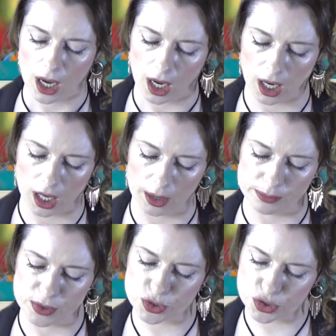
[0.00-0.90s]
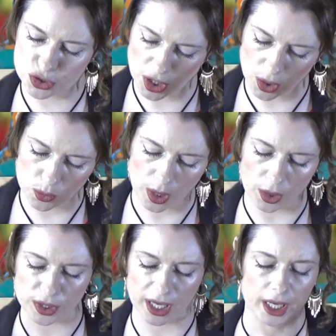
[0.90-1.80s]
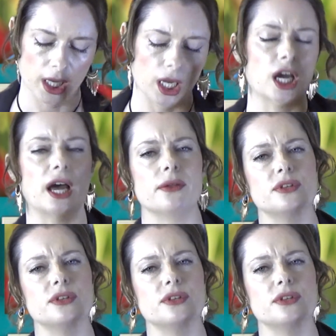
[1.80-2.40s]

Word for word: Um, so, okay. Uh,